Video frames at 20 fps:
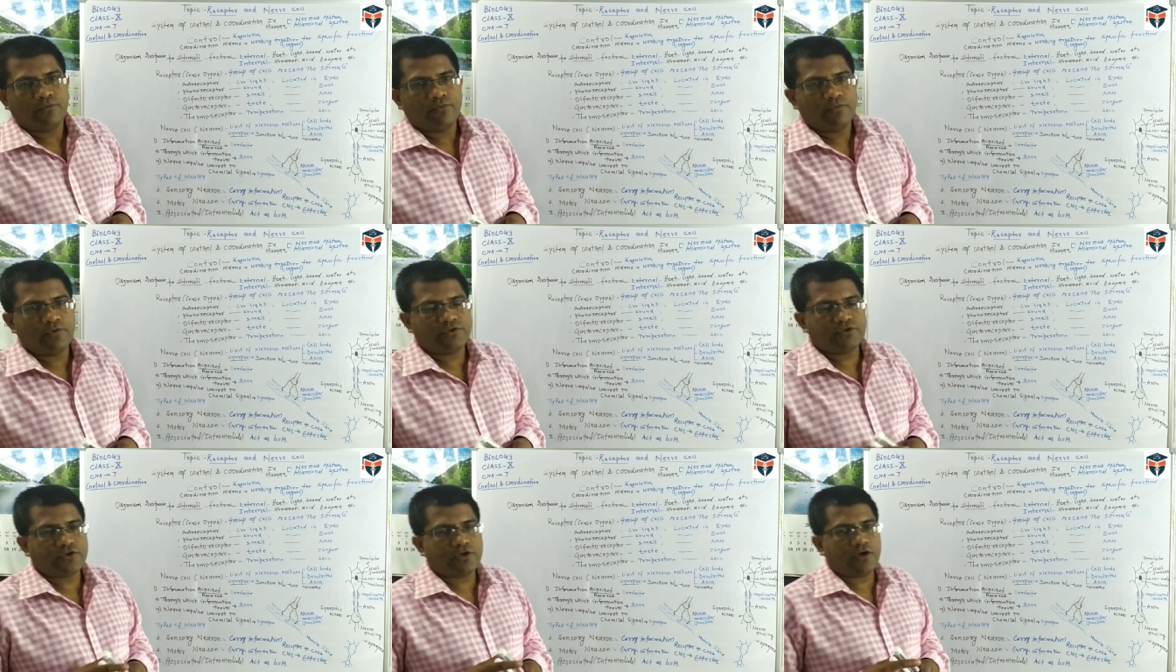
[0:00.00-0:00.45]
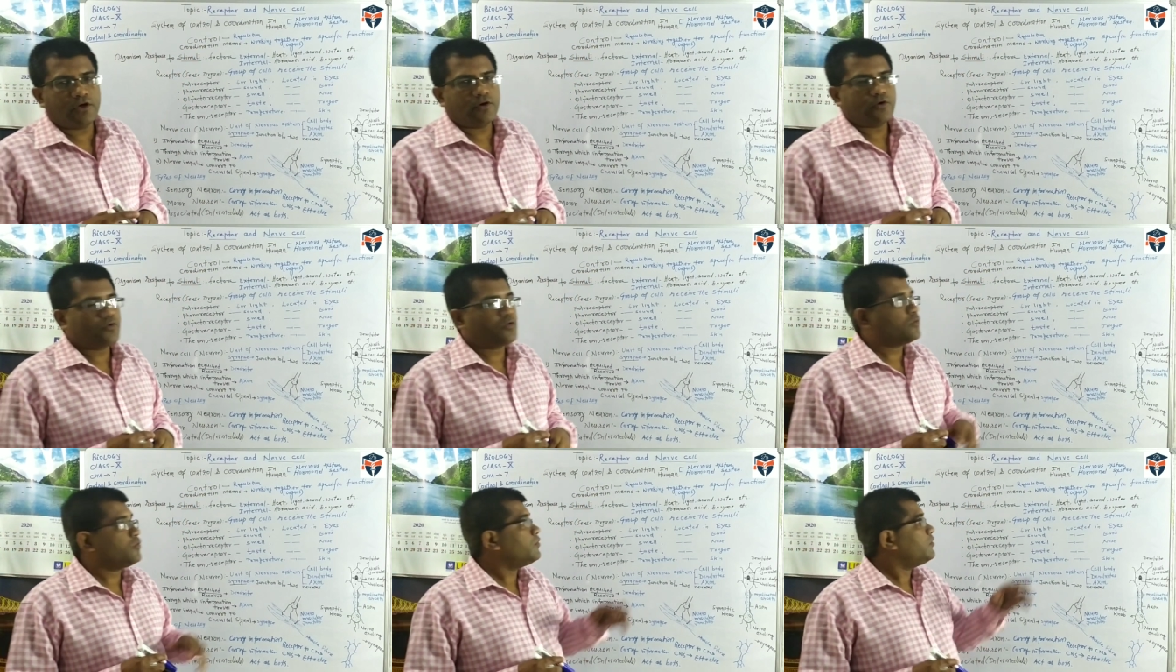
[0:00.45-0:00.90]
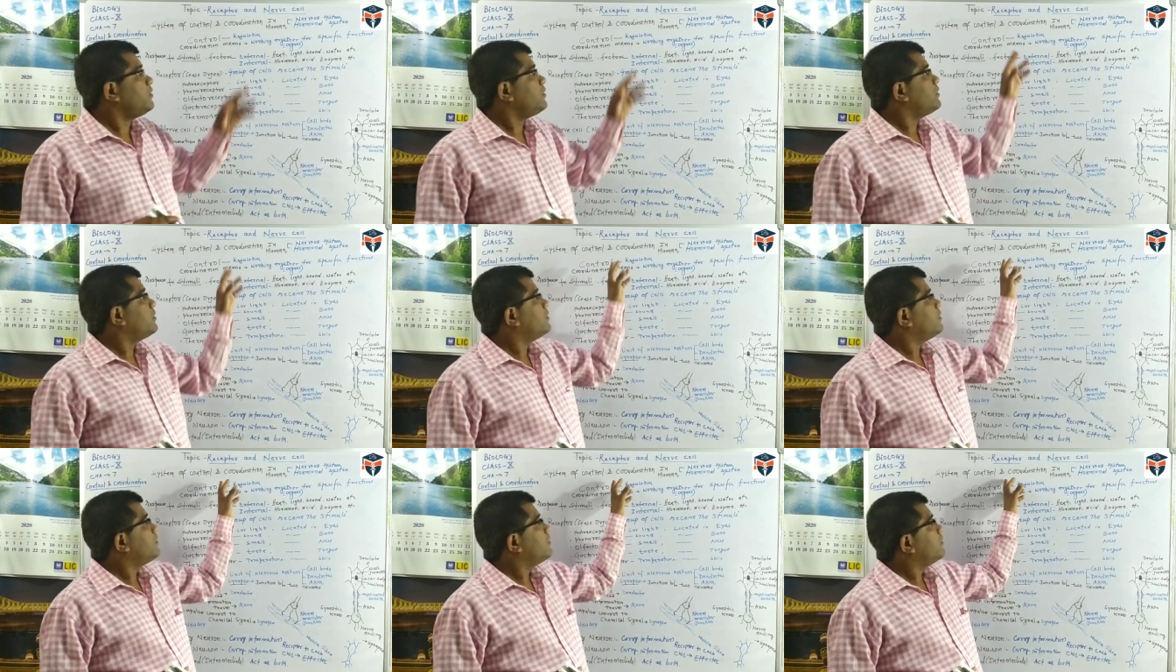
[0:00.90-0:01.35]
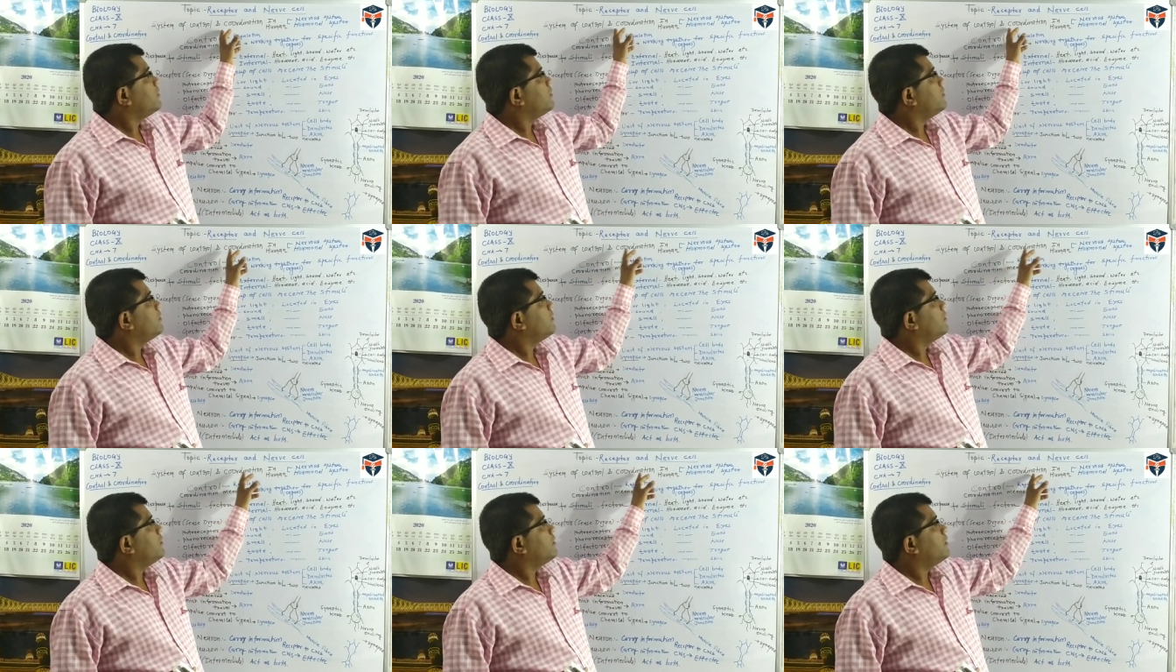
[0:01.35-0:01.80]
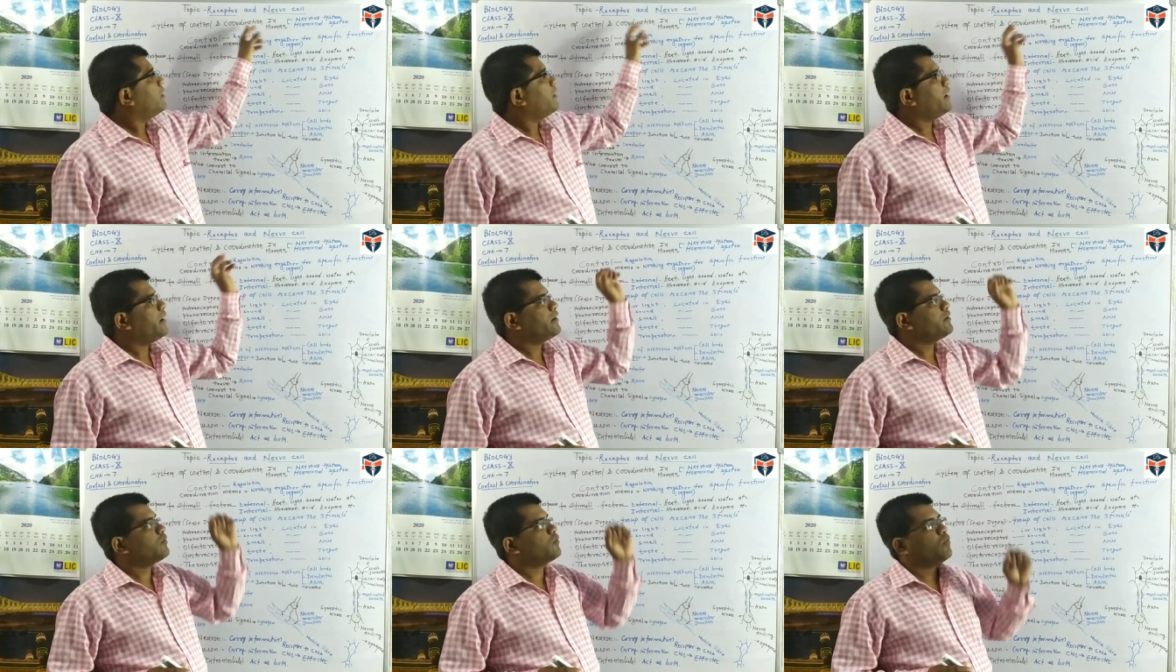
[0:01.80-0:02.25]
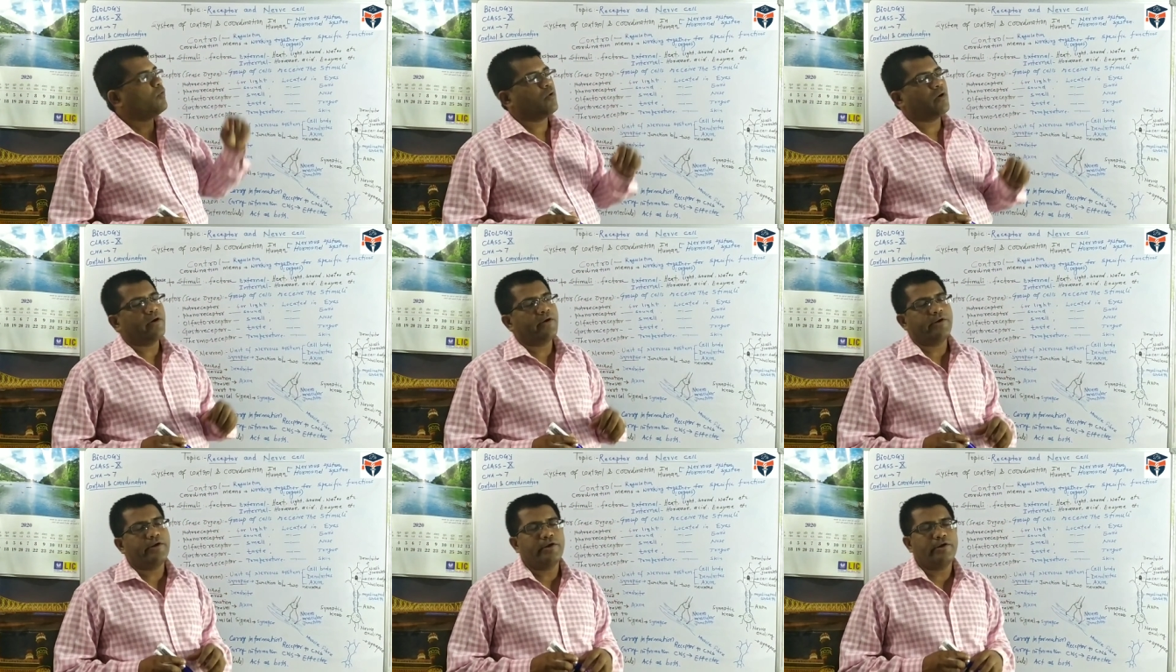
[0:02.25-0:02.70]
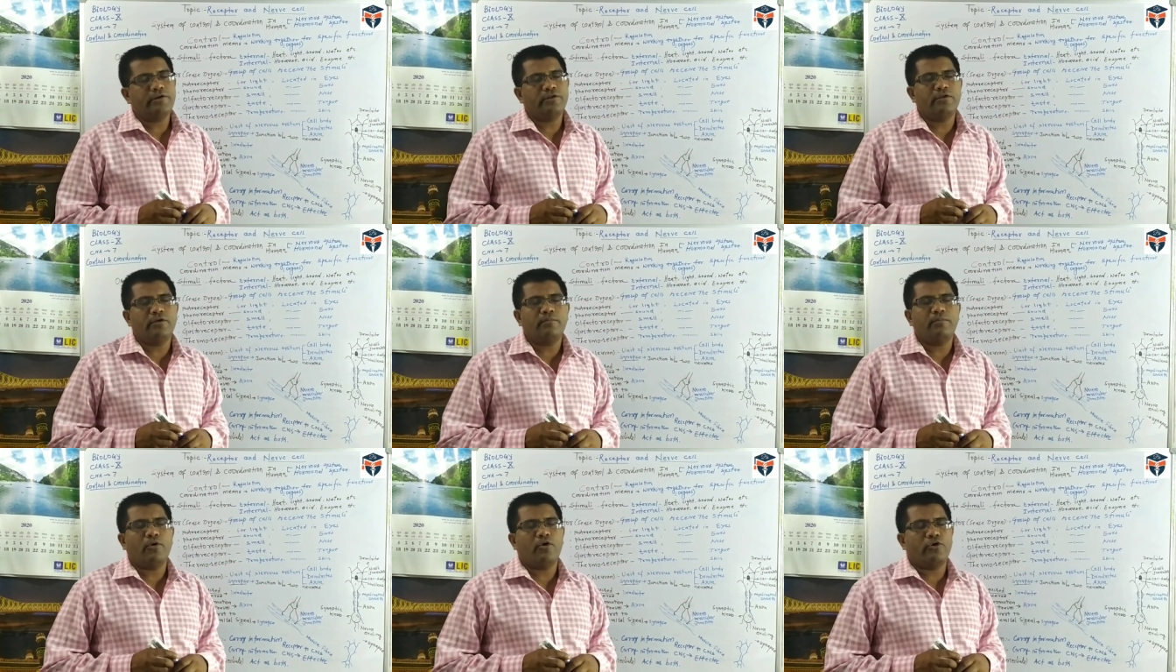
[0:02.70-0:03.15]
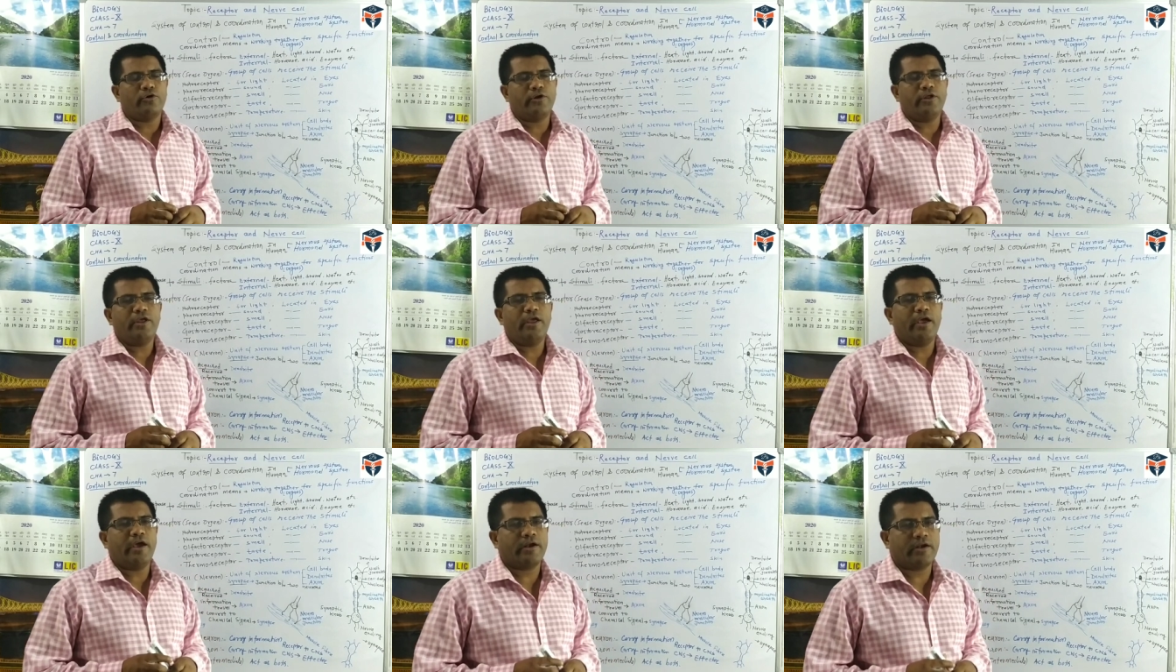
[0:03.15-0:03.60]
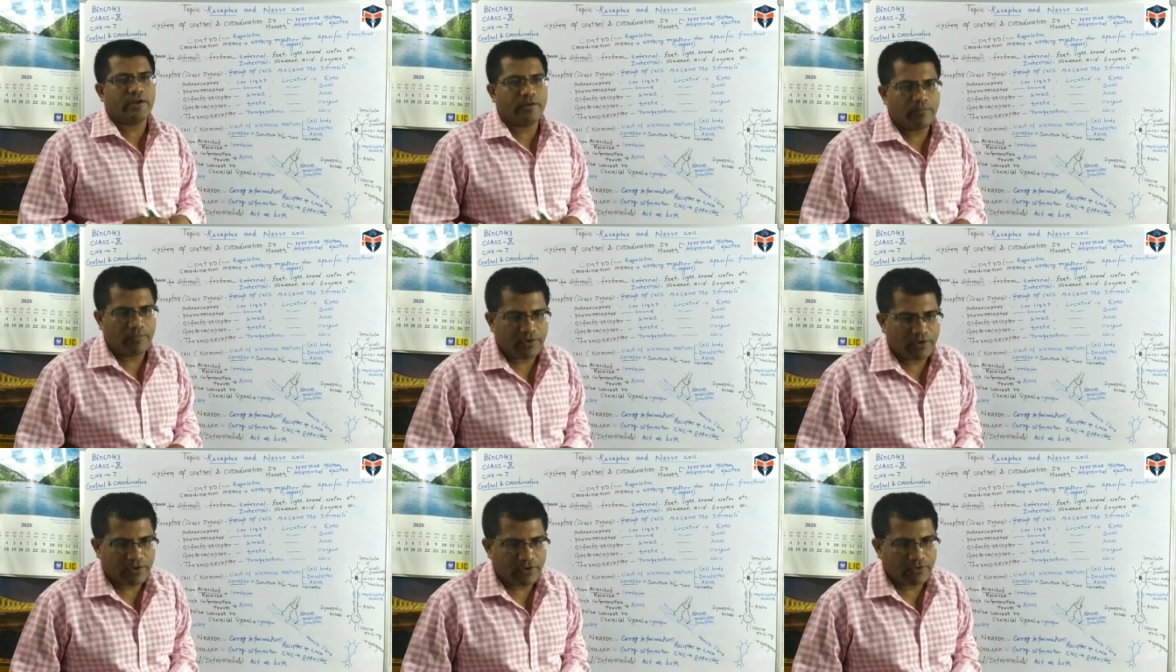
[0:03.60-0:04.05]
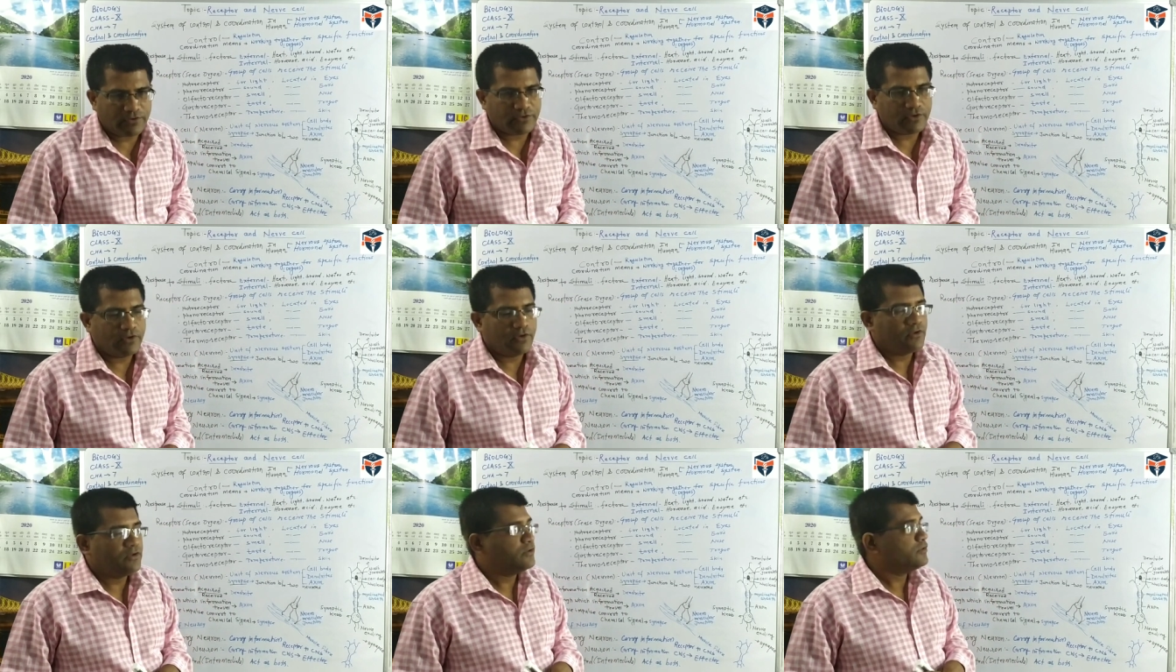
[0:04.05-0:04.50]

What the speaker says: which control and coordinate the body activities.